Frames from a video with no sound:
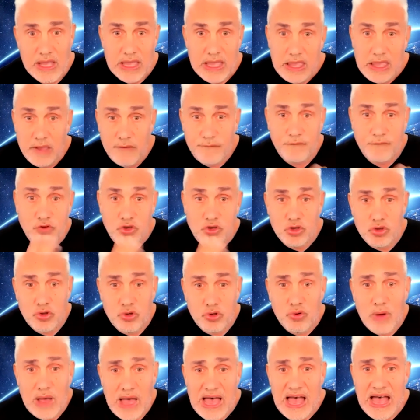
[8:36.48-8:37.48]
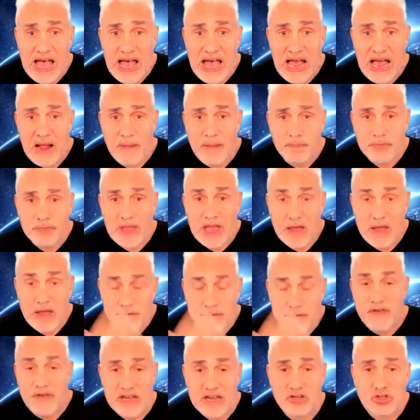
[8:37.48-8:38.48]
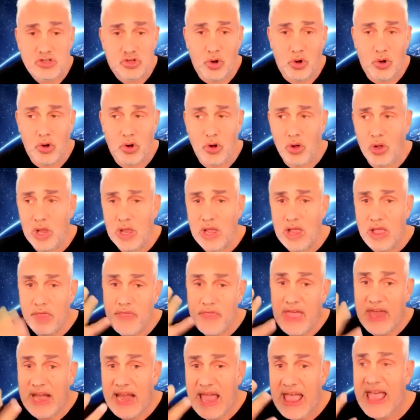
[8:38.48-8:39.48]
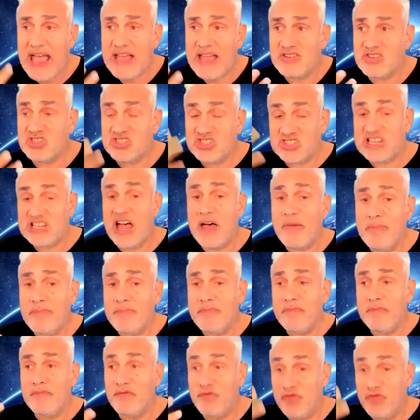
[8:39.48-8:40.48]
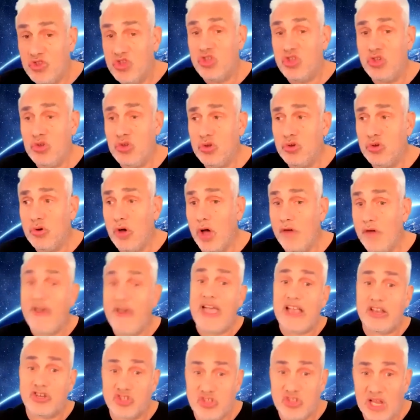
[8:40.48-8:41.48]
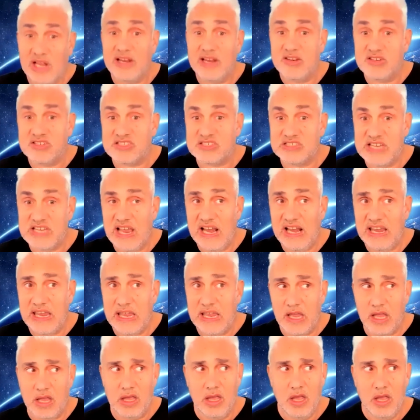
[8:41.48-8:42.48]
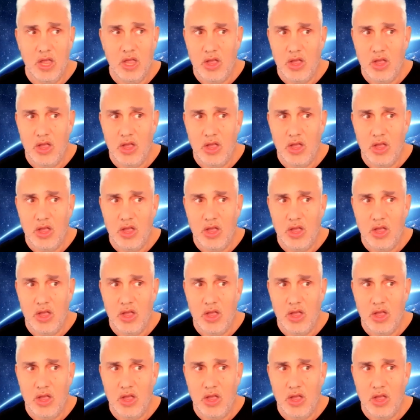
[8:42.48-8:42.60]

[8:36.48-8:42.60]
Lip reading: If you are a vendor that has some view of actually selling,